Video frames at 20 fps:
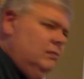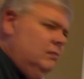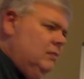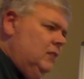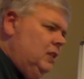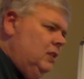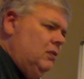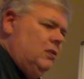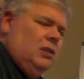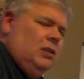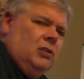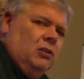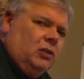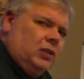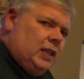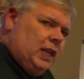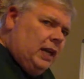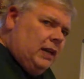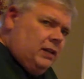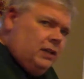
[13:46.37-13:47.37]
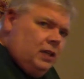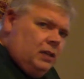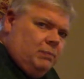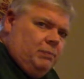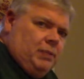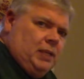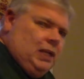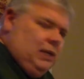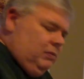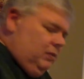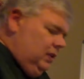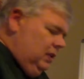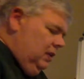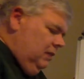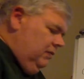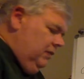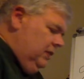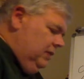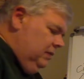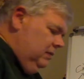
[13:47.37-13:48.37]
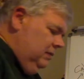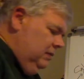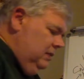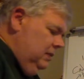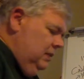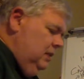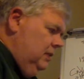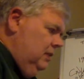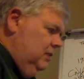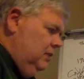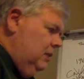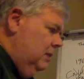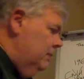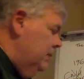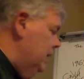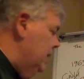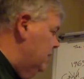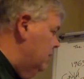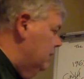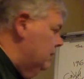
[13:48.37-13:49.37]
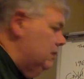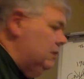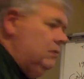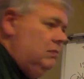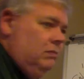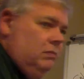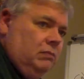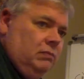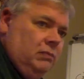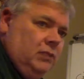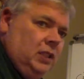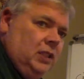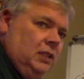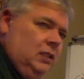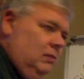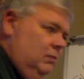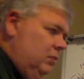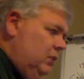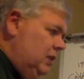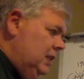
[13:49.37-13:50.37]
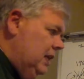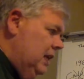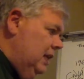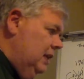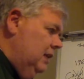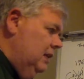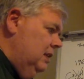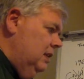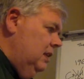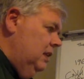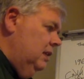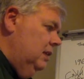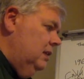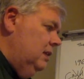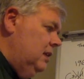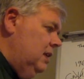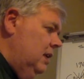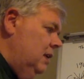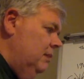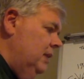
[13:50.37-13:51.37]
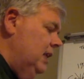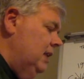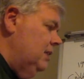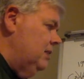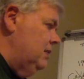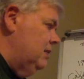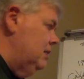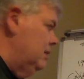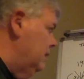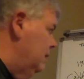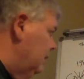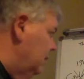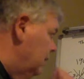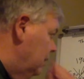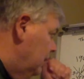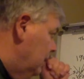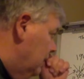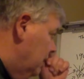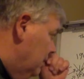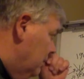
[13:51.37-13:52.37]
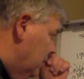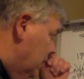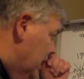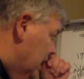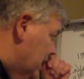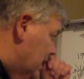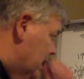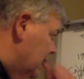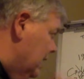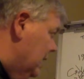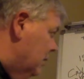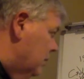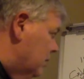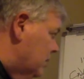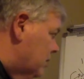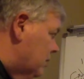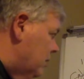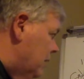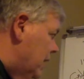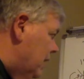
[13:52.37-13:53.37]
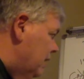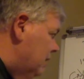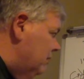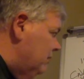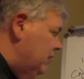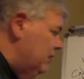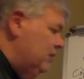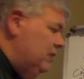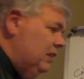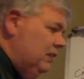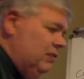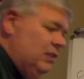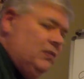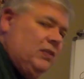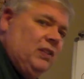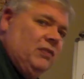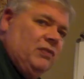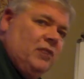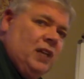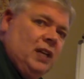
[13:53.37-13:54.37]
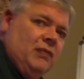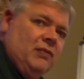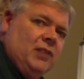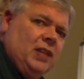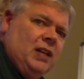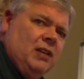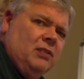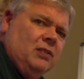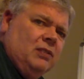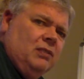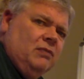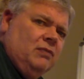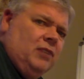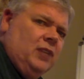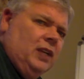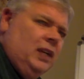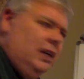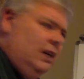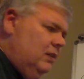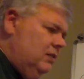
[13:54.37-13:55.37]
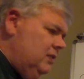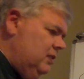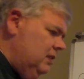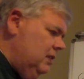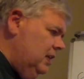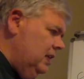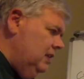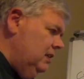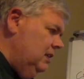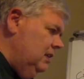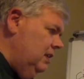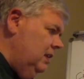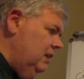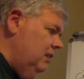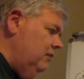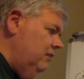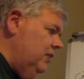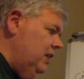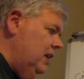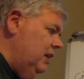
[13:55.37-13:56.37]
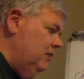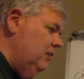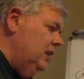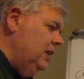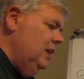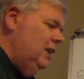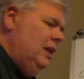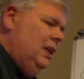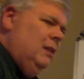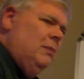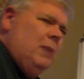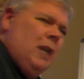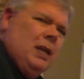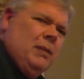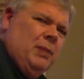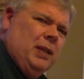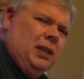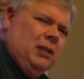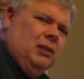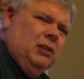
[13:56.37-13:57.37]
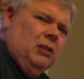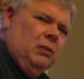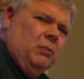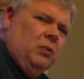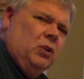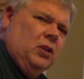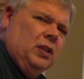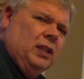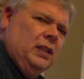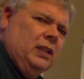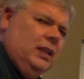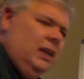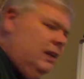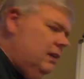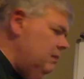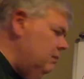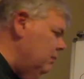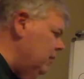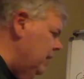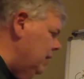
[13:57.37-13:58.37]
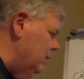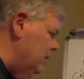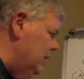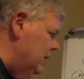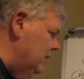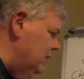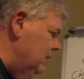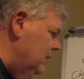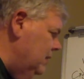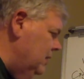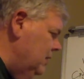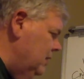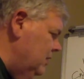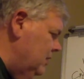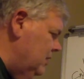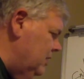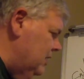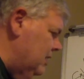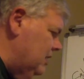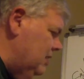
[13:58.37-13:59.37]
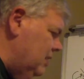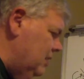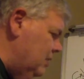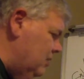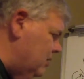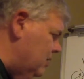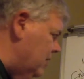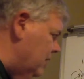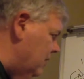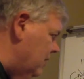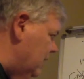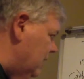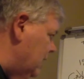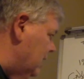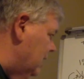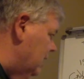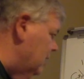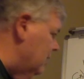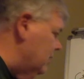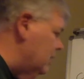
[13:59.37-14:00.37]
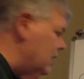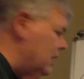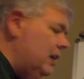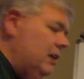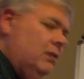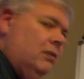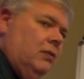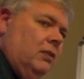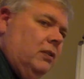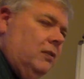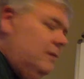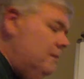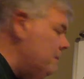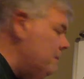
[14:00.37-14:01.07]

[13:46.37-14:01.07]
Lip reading: You can look that up. I would love somebody to put that in the comments. But I think it was around $50,000, $55,000 for a house in 1985. It might have been a little more than that. It might have been 60 or 70,000. I don't know.